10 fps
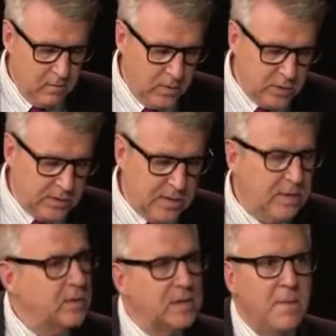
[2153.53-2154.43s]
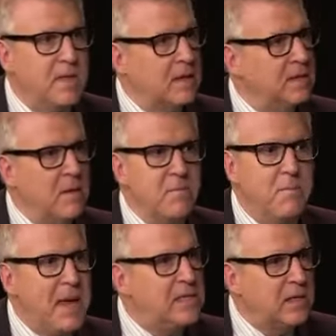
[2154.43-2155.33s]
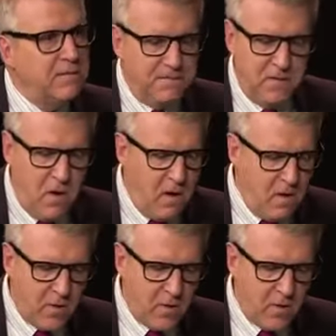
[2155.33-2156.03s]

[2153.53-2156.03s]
which is that there's some basic flaw